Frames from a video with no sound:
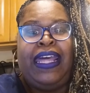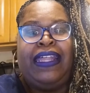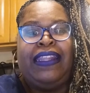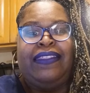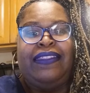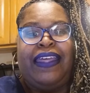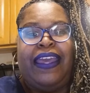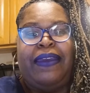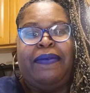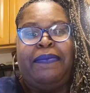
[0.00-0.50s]

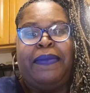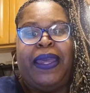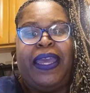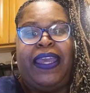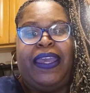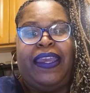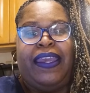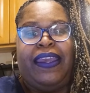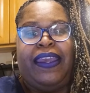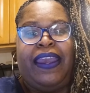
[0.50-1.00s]
they
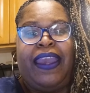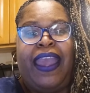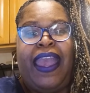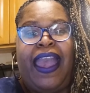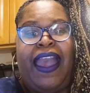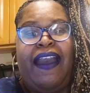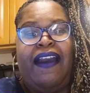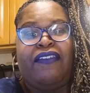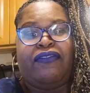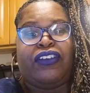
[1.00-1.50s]
may
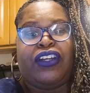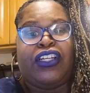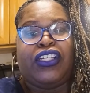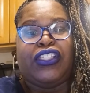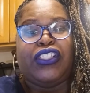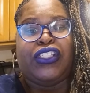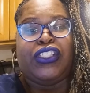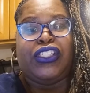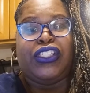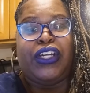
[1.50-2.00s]
have
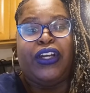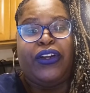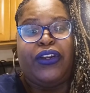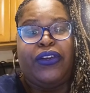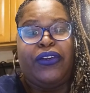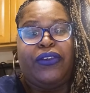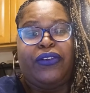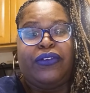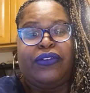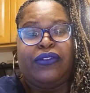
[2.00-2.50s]

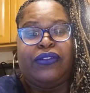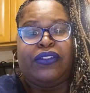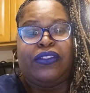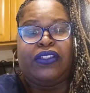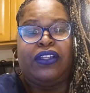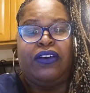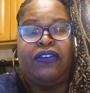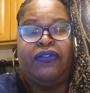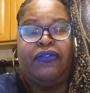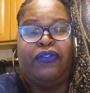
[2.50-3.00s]
concerns
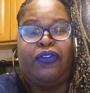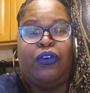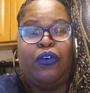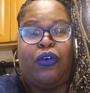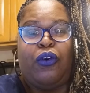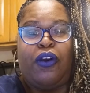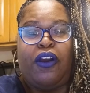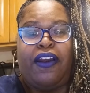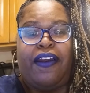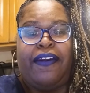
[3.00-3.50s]

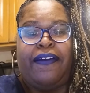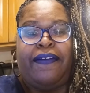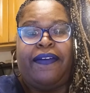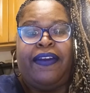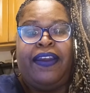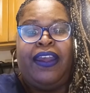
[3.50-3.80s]
for